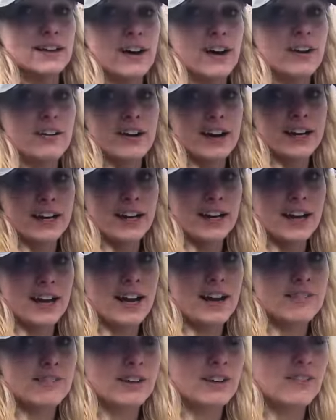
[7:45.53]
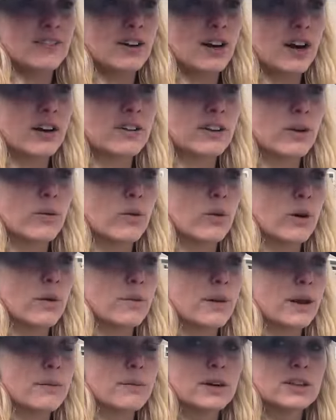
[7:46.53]
already, and I haven't even hardly worn
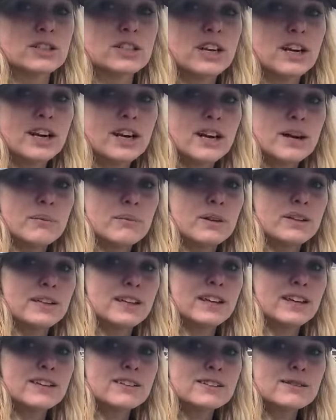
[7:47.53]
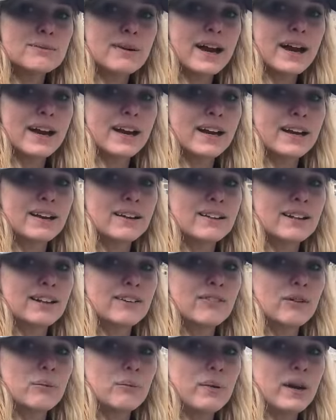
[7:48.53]
that much. But here's my
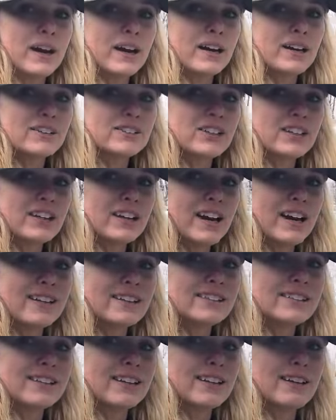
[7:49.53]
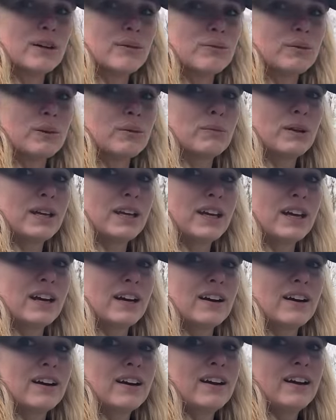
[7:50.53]
Cleveland pears. You can kind of see they're blooming
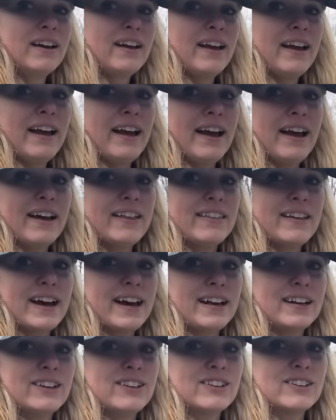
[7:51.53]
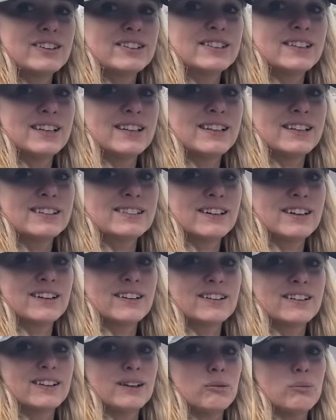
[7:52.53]
here. And then you can see these
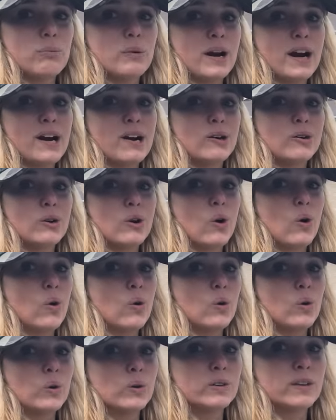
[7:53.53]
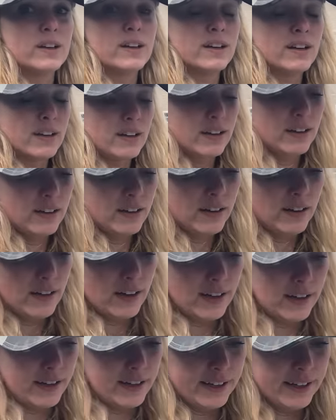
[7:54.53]
ugly brown old
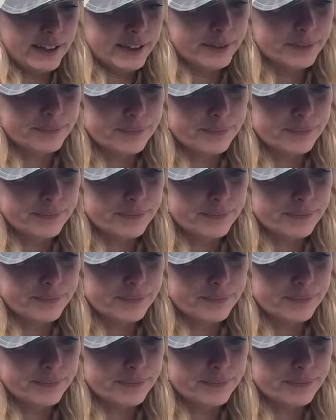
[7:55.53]
uh,